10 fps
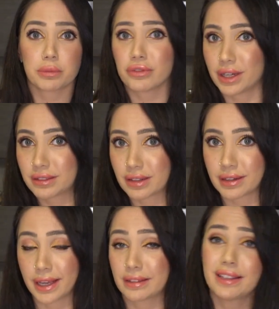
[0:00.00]
and move on to
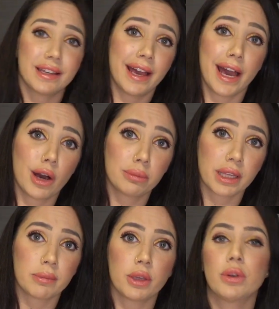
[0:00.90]
the next. I don't
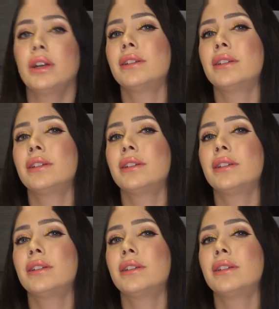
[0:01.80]
blame you.